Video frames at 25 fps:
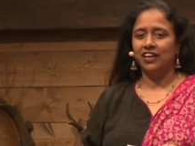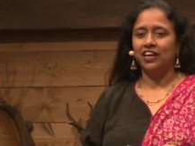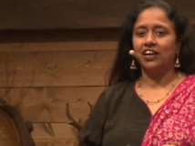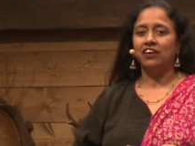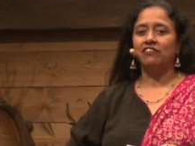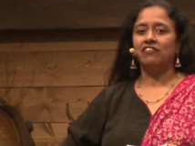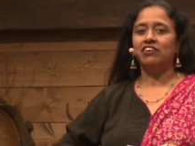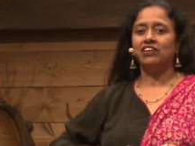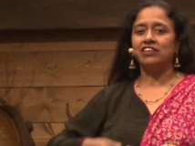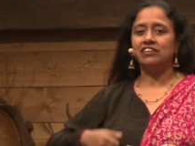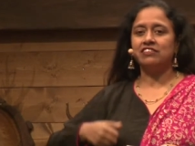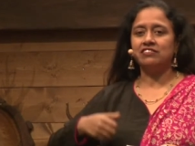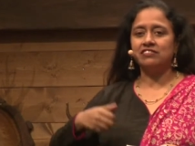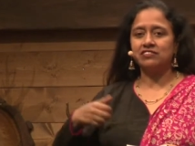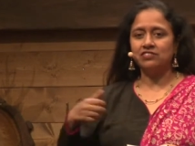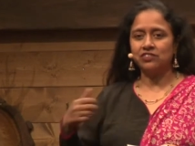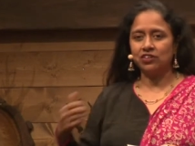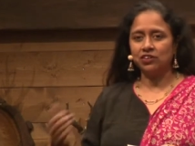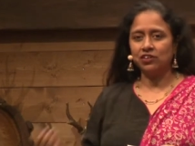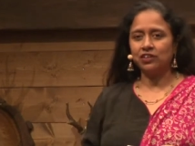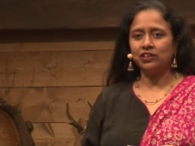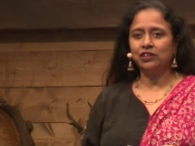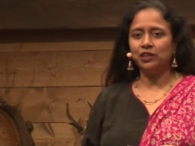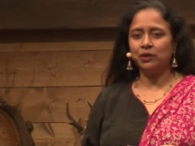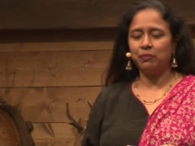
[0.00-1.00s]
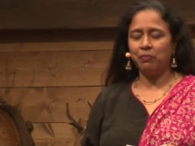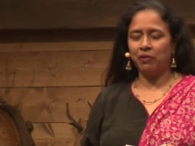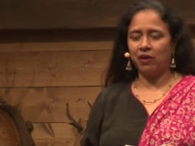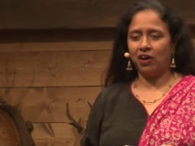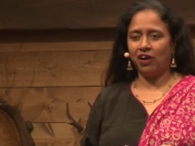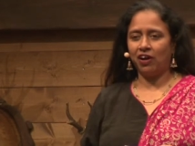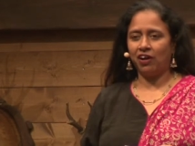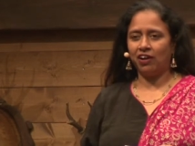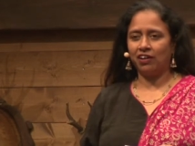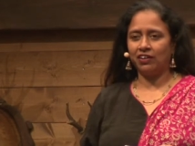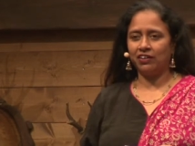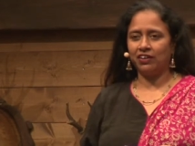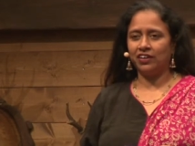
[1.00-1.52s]
When he stirred the
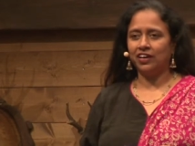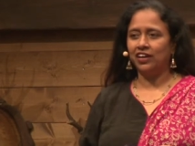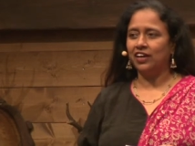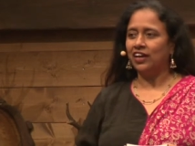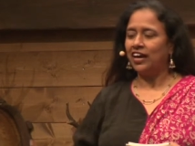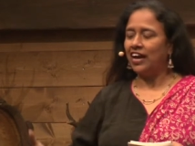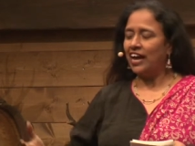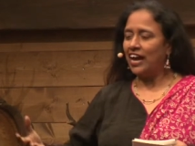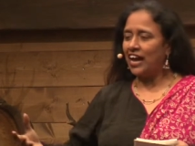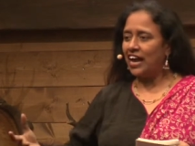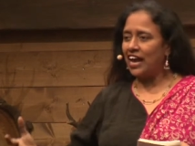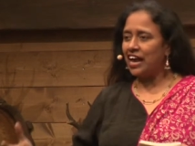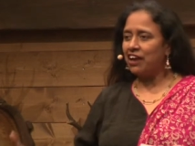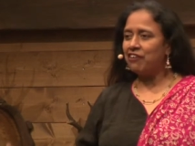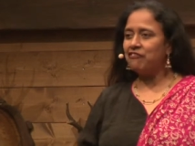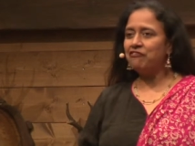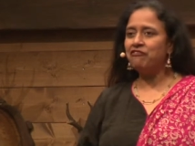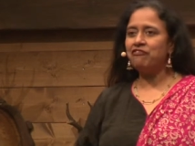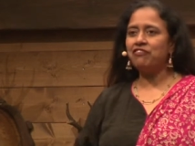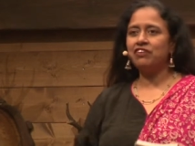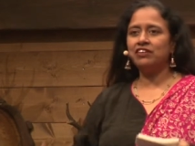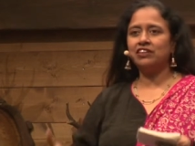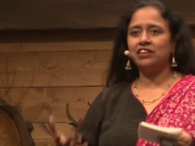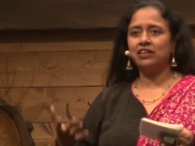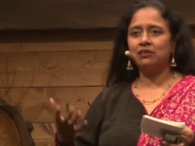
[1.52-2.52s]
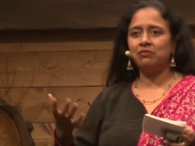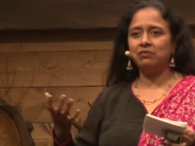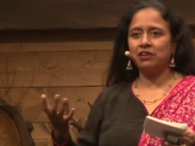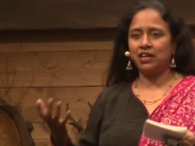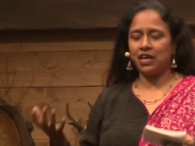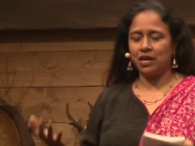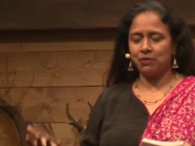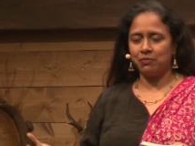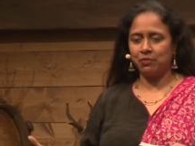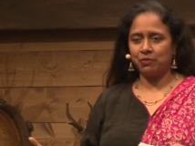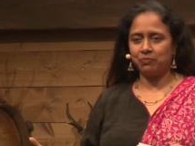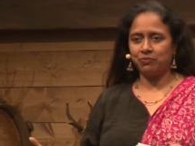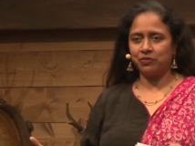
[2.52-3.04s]
pot, everything
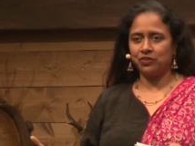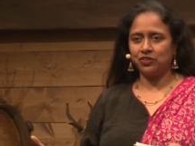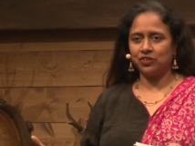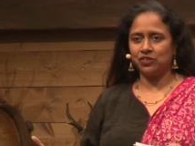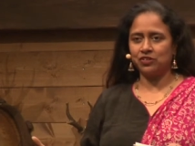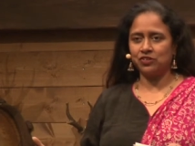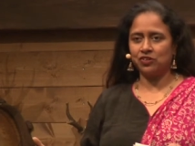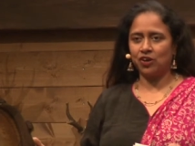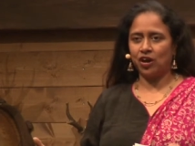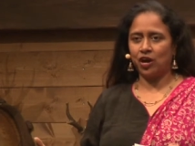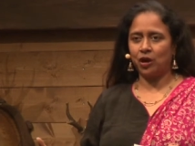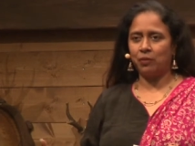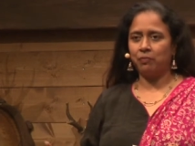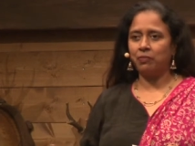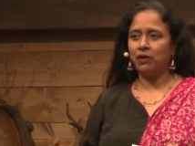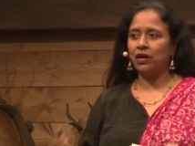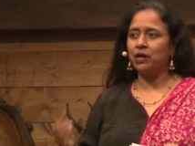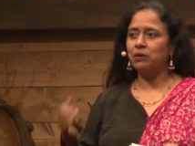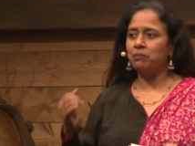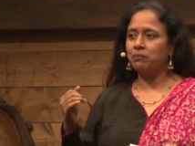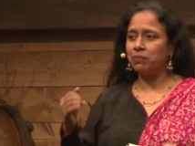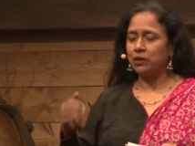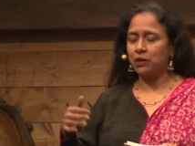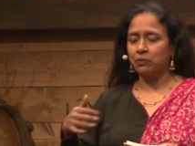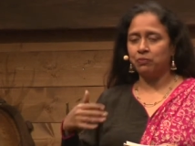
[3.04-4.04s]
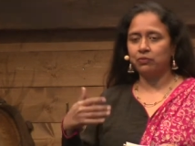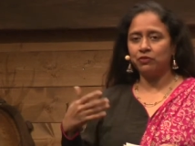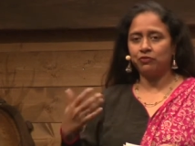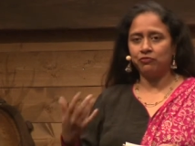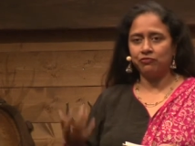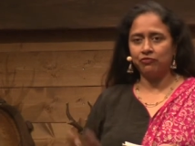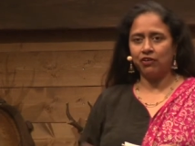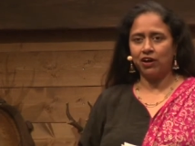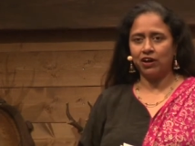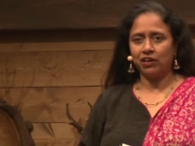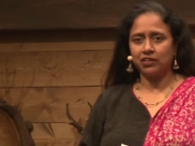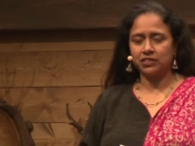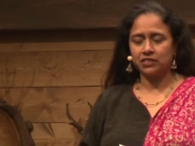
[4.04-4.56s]
came up to the top and people
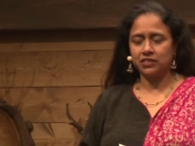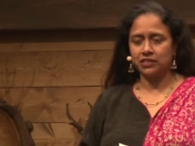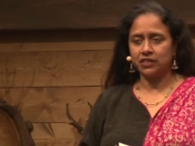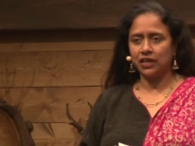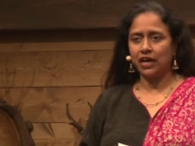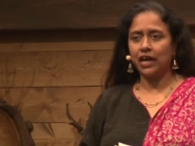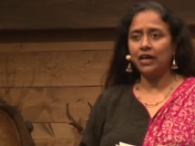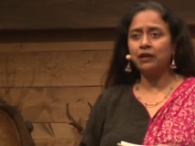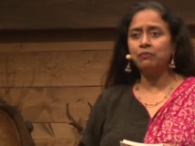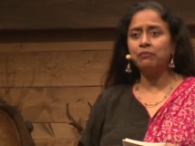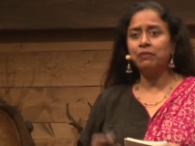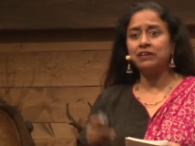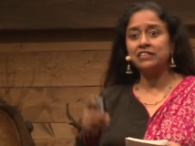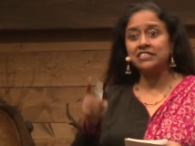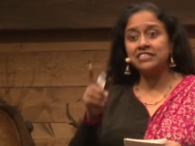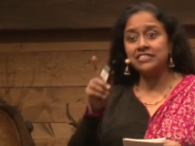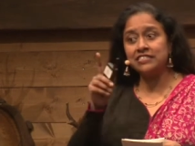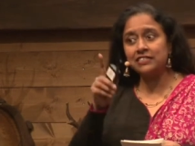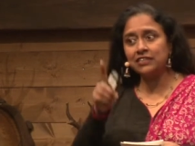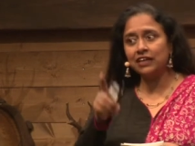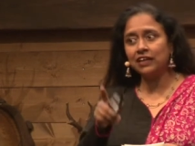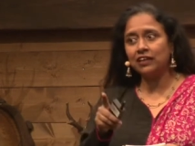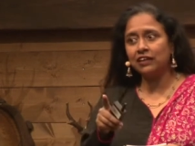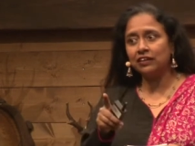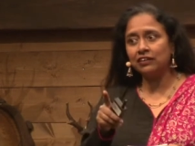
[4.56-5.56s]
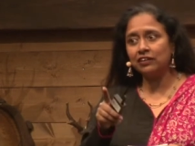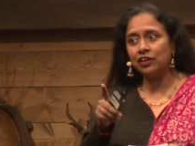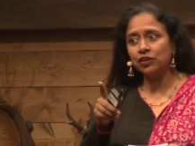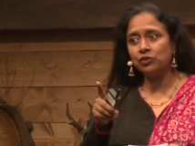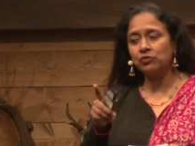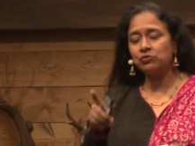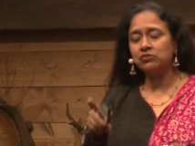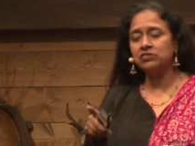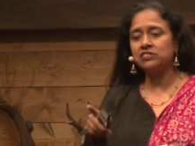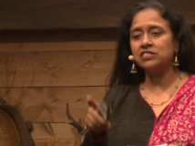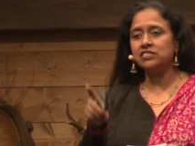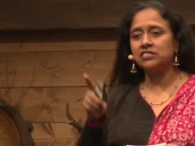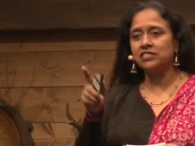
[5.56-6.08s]
fought. And, but still, they
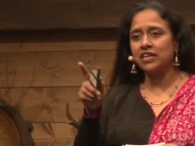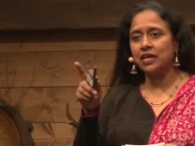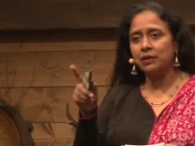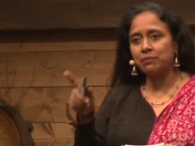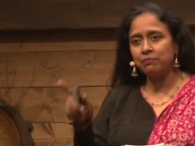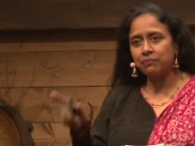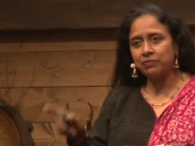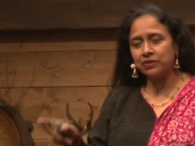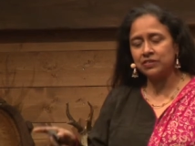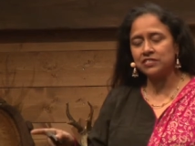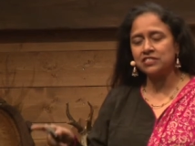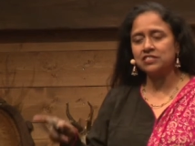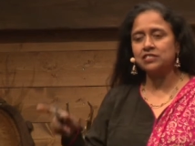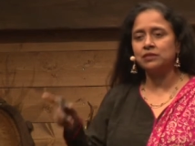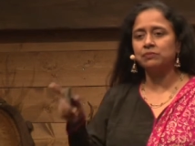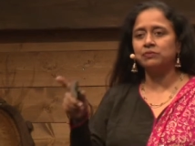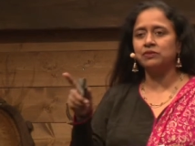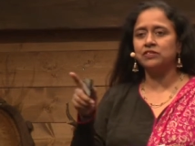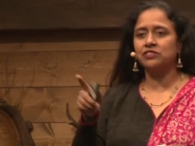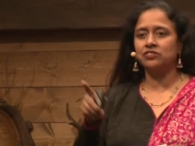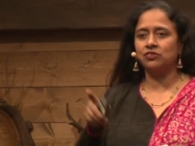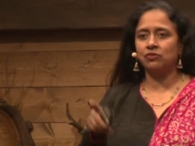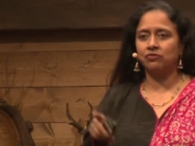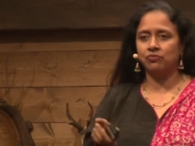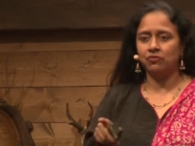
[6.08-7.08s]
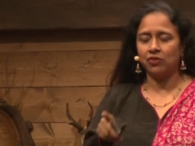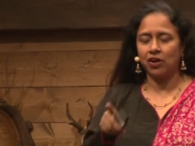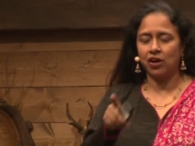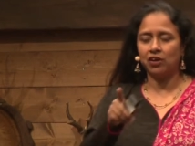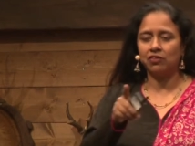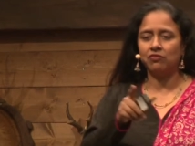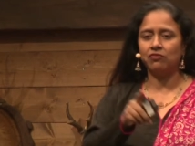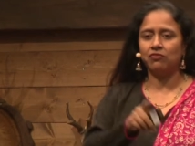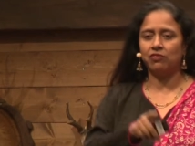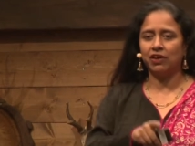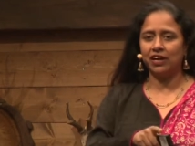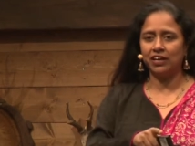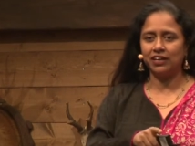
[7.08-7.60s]
used the same principles of
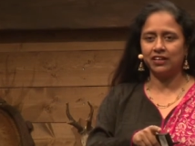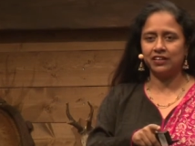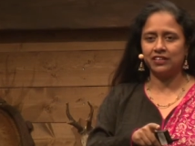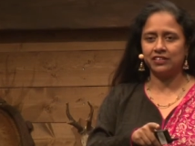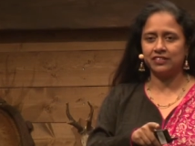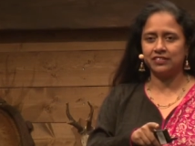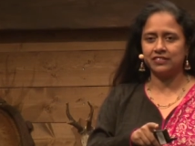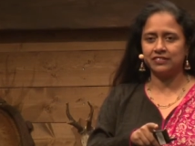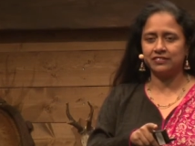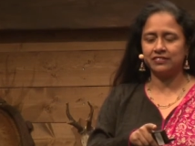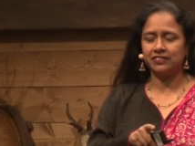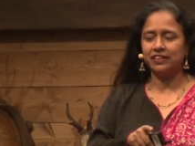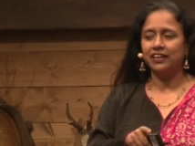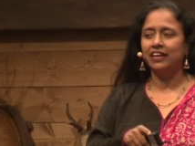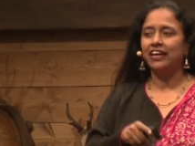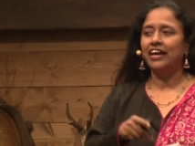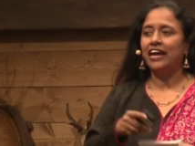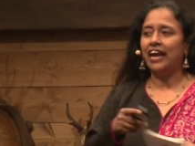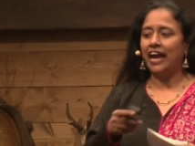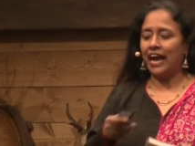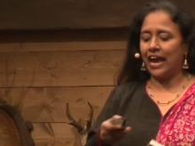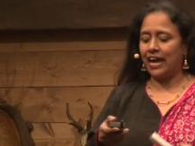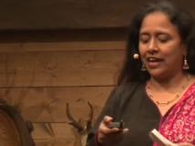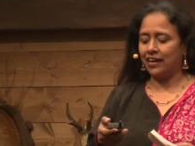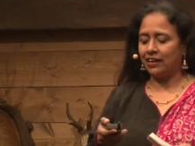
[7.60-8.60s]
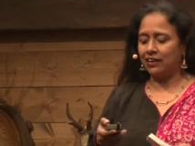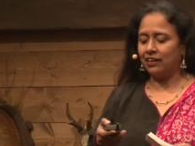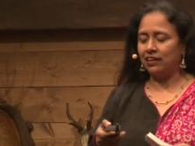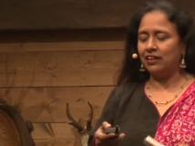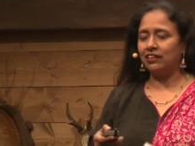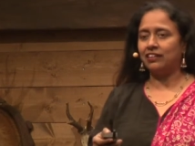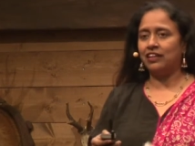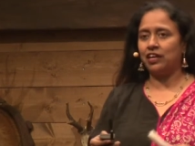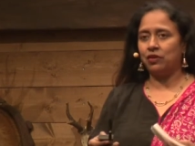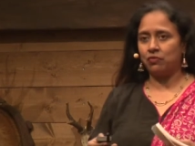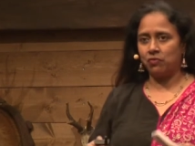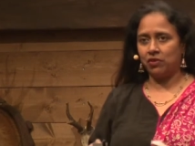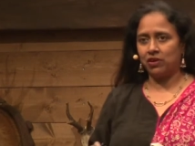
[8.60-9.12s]
nonviolence and
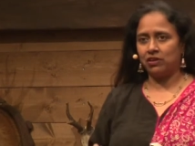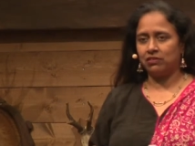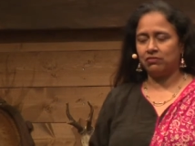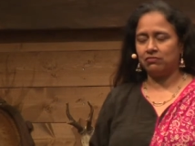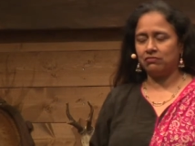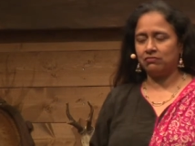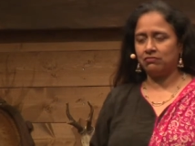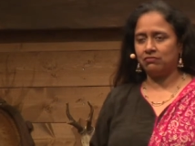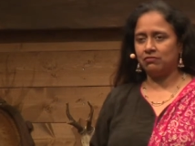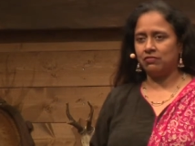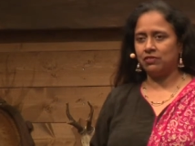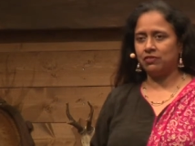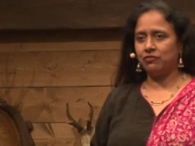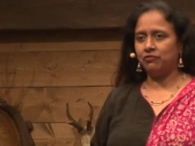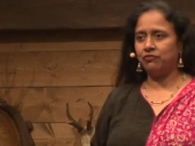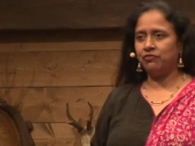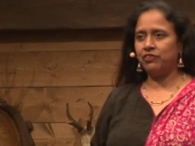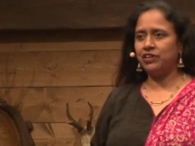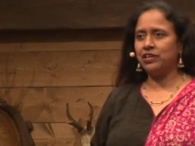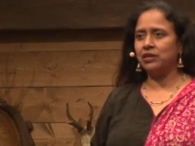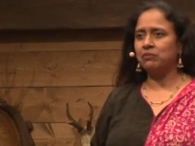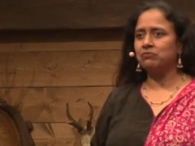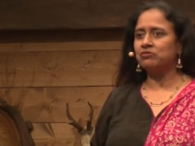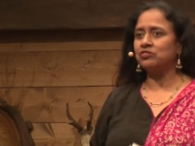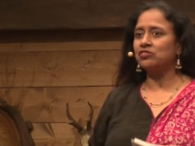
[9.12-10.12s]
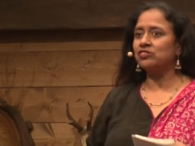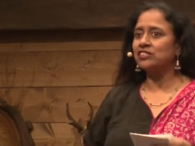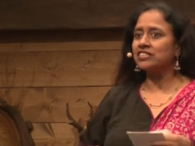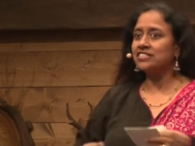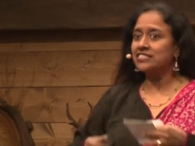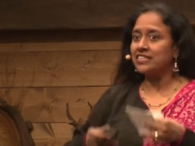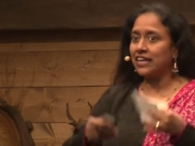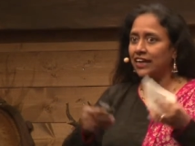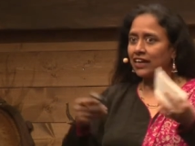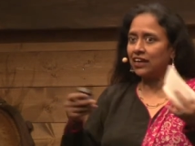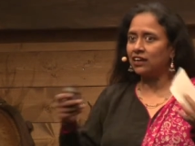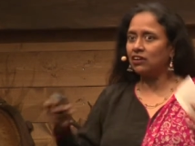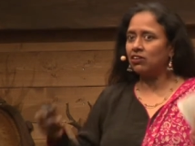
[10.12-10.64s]
they won freedom. So the
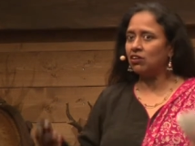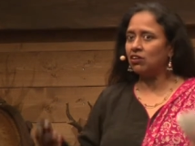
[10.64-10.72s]
second